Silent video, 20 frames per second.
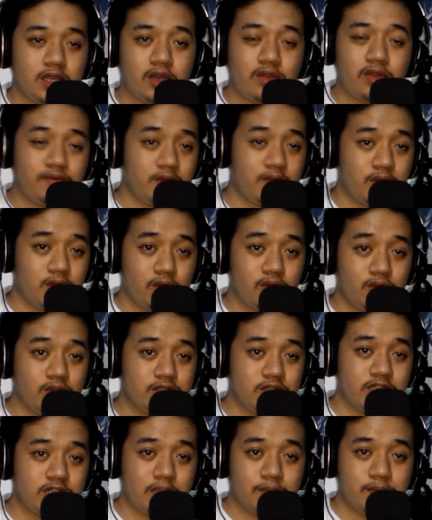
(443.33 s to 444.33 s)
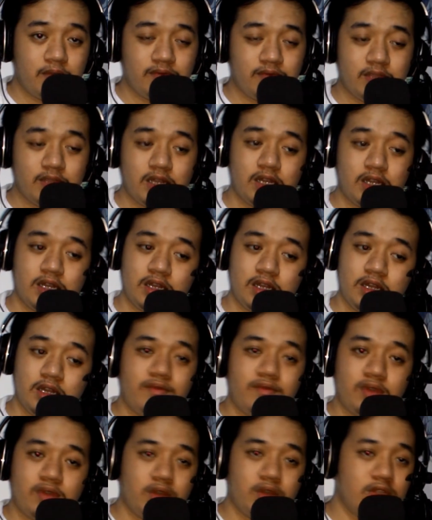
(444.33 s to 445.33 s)
overall type of their
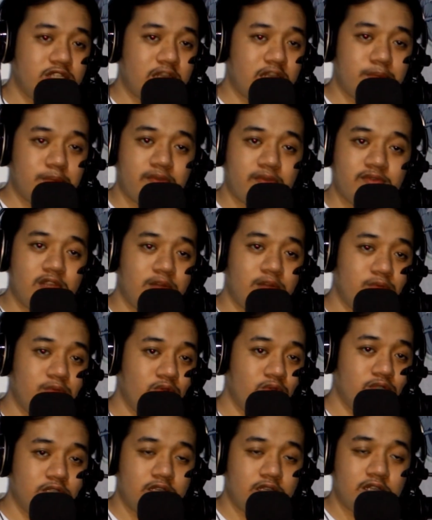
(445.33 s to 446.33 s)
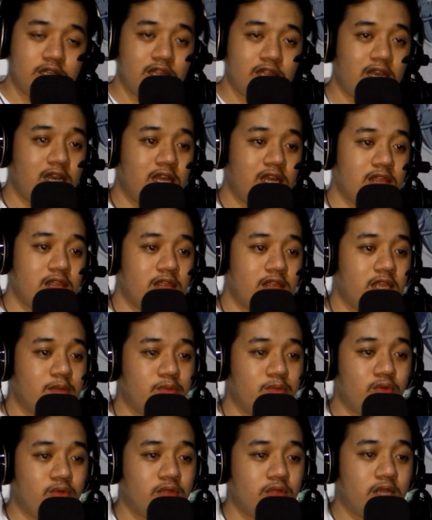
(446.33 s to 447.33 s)
music that they
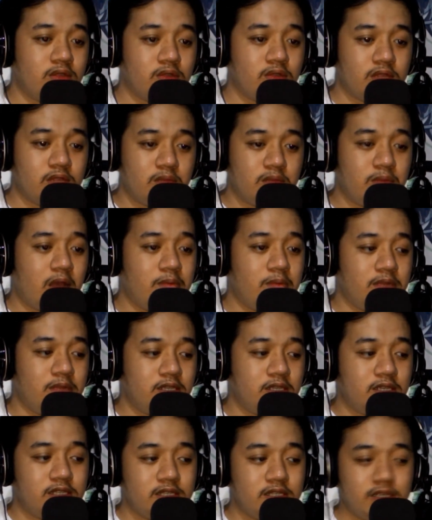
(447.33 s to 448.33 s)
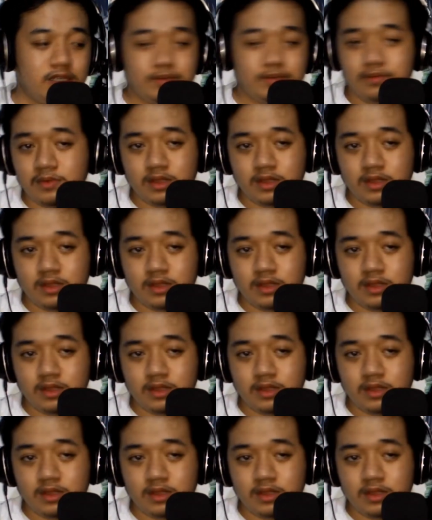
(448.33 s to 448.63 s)
put out on the public. And yeah,